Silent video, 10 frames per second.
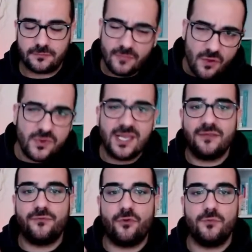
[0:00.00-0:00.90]
We can
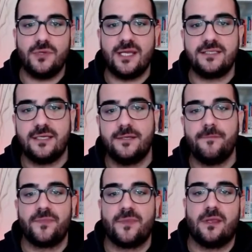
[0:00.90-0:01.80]
formulate
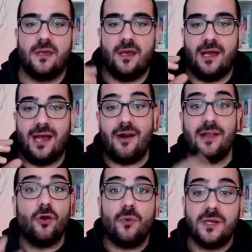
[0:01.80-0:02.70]
our
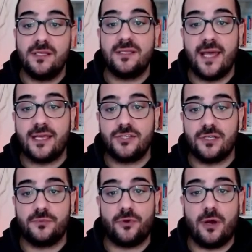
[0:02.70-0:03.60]
anomaly
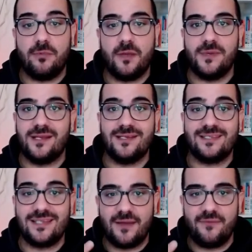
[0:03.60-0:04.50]
detection problem in the
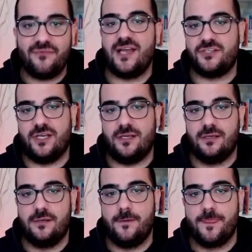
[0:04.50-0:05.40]
same fashion.
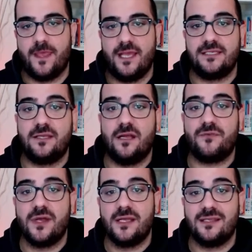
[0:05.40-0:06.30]
Instead
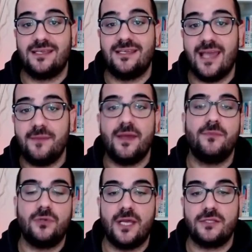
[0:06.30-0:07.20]
of the game
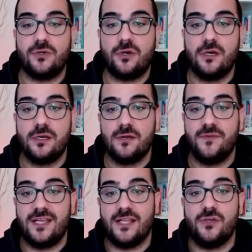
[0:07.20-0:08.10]
emulator,
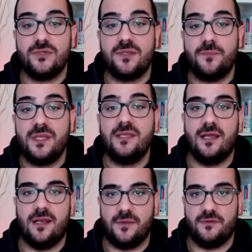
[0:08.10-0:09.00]
we can use the
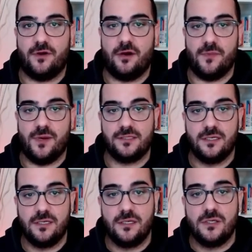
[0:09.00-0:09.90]
BDLM environment.
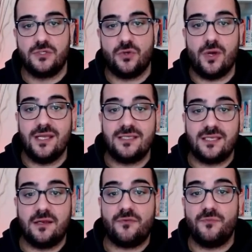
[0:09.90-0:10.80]
So
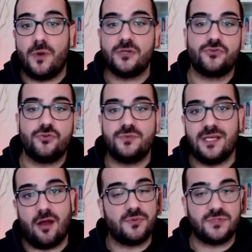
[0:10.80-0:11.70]
instead of mushrooms
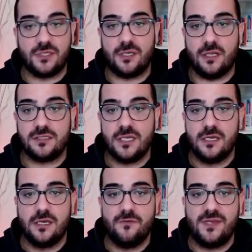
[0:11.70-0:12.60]
and obstacles,
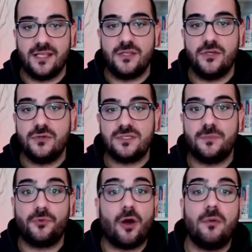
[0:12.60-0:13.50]
we can use the
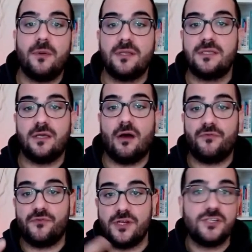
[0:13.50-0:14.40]
probability
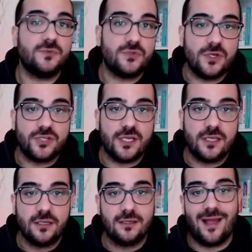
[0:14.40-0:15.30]
of regime
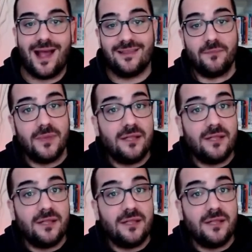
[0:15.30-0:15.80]
switching and the mean